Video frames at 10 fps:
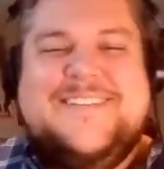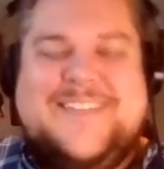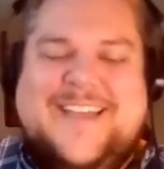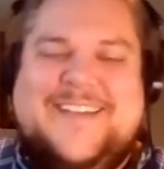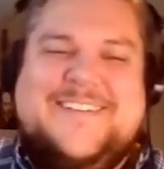
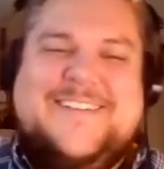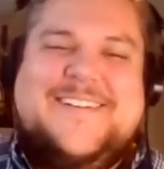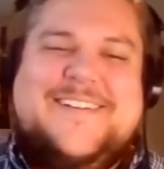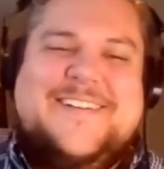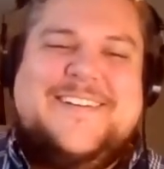
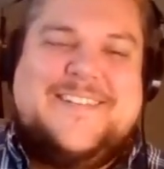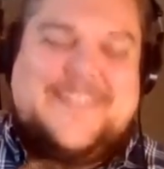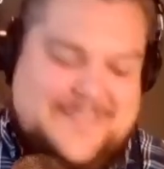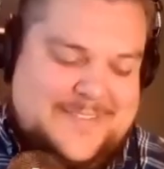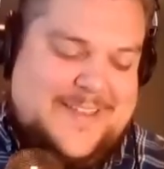
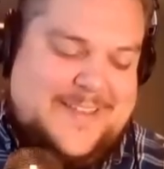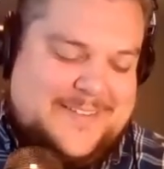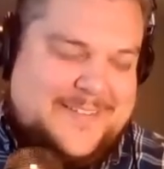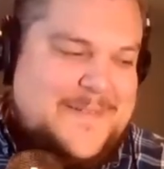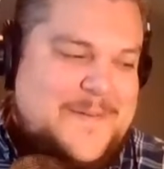
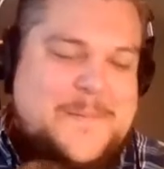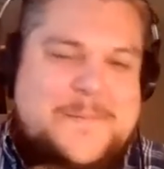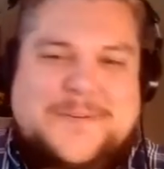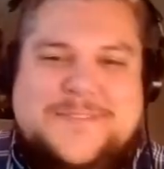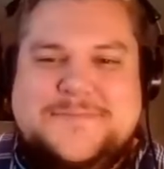
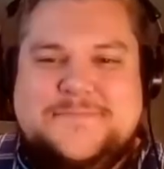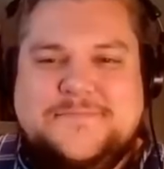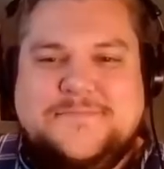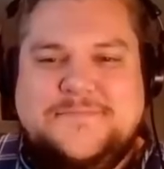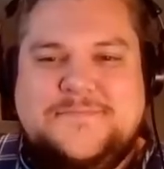
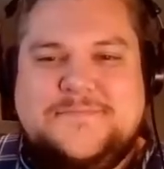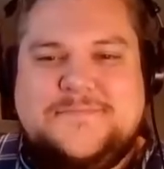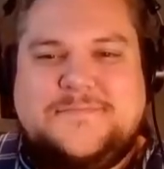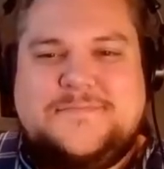This person isn't speaking.